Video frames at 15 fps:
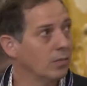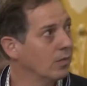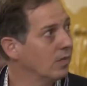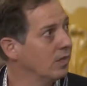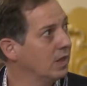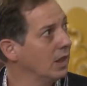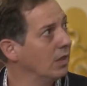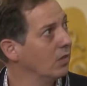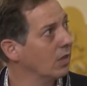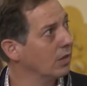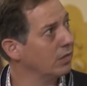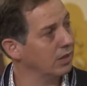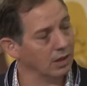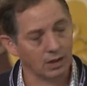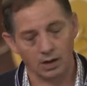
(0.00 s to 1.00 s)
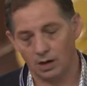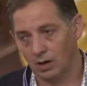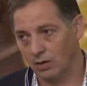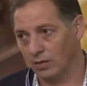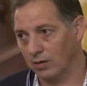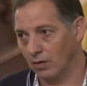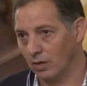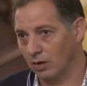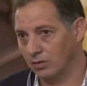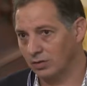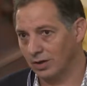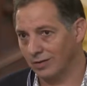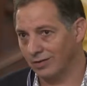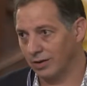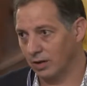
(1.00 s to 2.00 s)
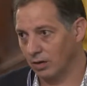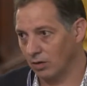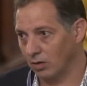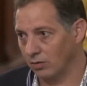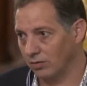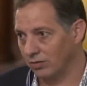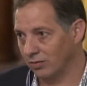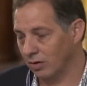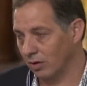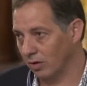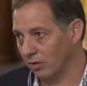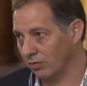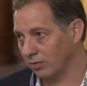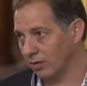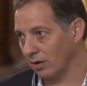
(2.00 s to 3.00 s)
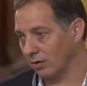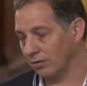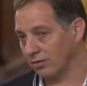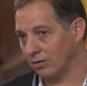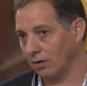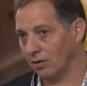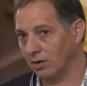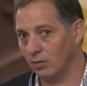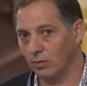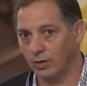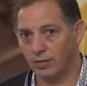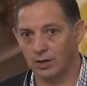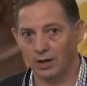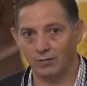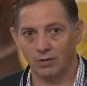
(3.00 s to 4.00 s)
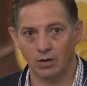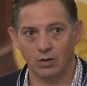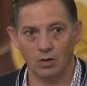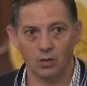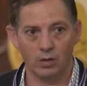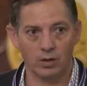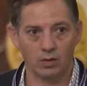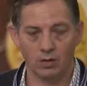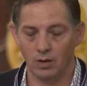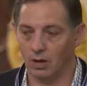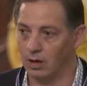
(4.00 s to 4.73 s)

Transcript: These I think are the longevity all-stars, starting with they have the lowest